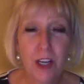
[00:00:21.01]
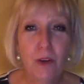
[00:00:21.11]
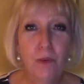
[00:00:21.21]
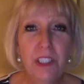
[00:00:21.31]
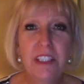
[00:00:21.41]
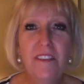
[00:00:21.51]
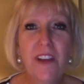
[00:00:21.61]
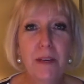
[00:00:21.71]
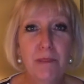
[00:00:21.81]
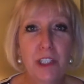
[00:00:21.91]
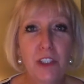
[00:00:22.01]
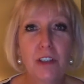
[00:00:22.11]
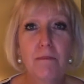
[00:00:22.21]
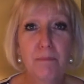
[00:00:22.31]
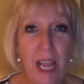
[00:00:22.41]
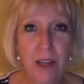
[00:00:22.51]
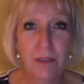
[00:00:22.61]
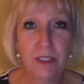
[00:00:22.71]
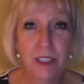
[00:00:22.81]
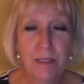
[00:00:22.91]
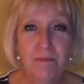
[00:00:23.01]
What's a vibrational bounce?